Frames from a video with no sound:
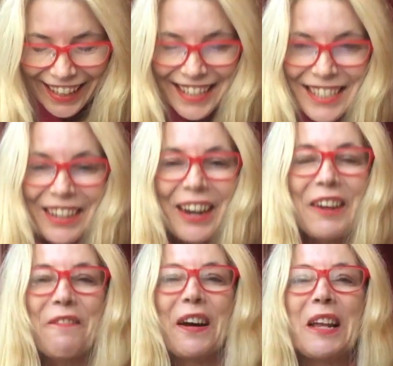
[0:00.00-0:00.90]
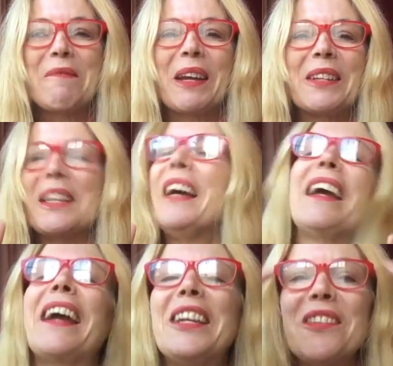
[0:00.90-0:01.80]
It's kind of funny because
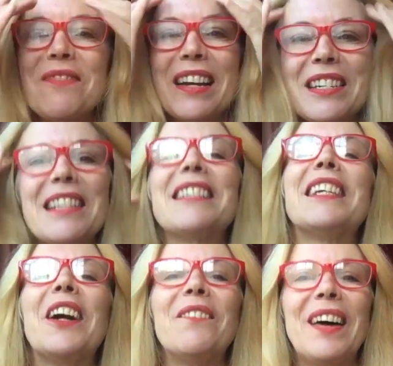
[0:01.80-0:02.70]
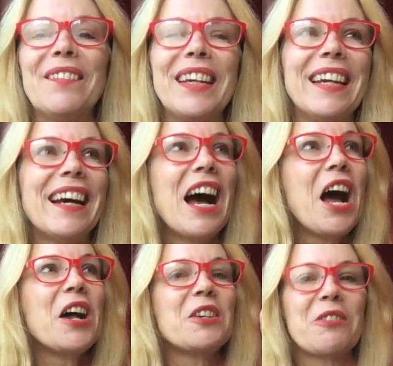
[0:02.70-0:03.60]
can you imagine a single mum here
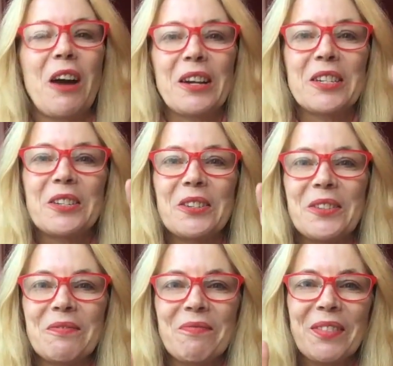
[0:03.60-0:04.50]
trying to